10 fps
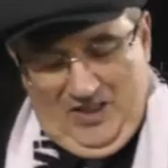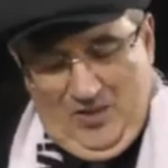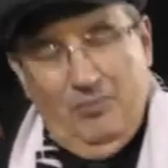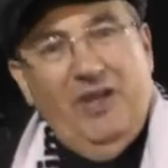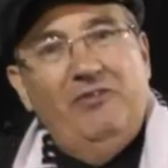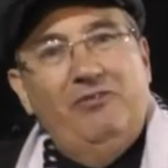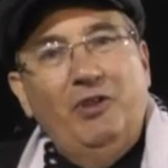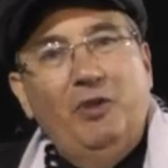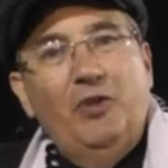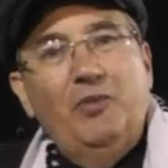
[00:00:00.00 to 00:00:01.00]
Ben
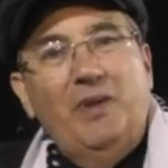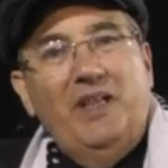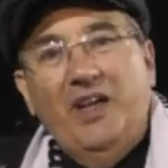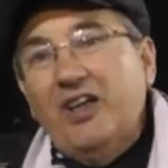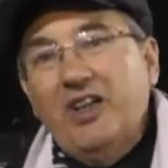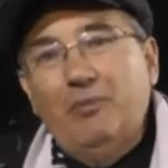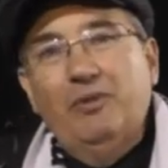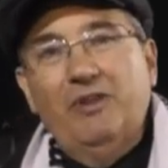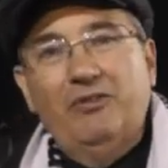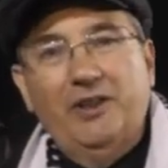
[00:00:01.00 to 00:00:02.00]
Field made a
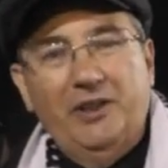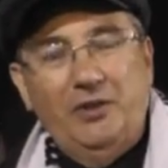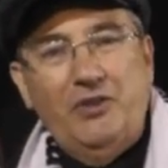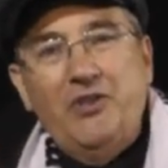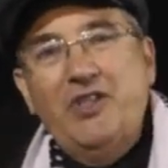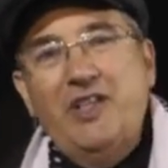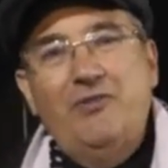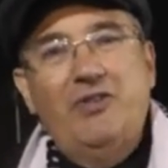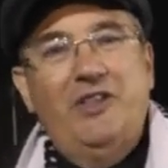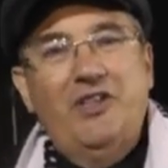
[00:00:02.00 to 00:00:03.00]
couple of really good
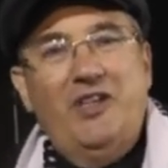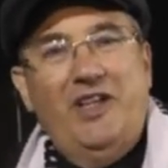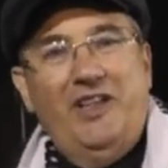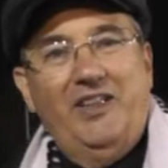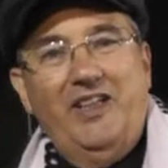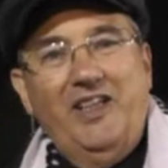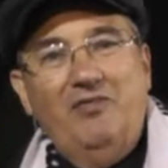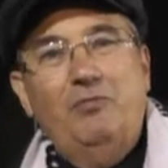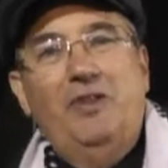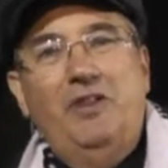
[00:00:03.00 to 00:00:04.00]
saves in the second
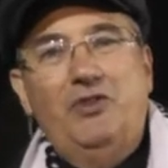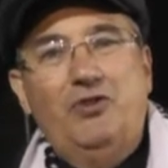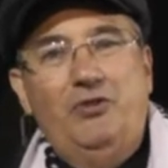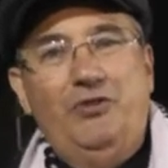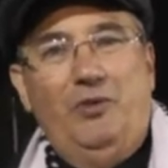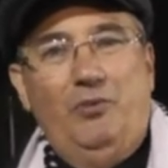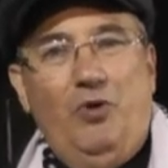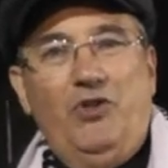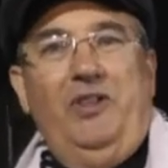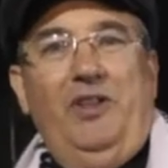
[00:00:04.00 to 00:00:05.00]
half, but in truth, there
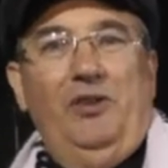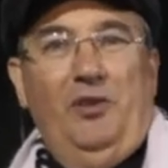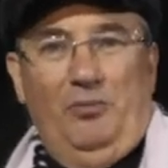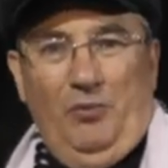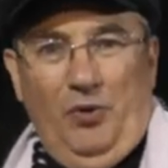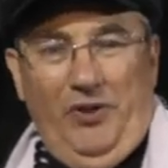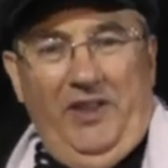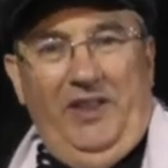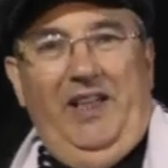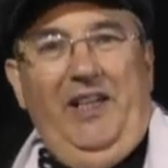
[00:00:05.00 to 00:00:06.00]
wasn't a lot more
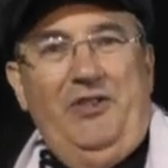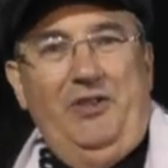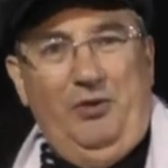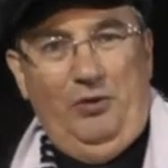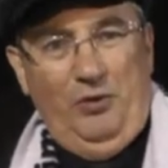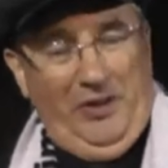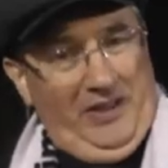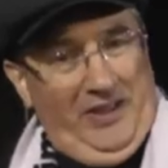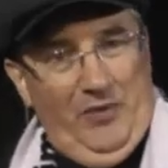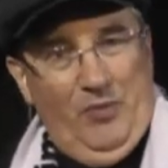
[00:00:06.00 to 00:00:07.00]
he, he had to do,
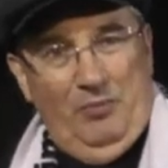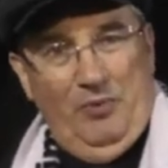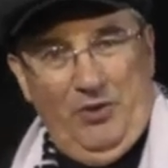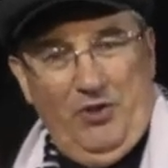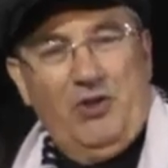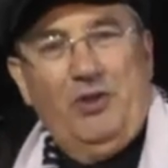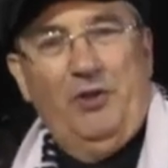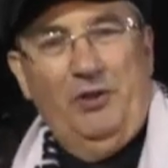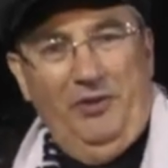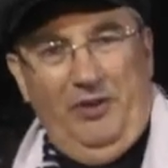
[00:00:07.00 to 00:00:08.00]
and Wimborne
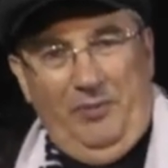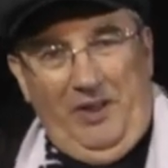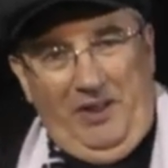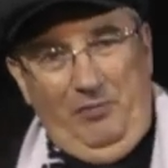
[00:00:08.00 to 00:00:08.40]
saw out the remaining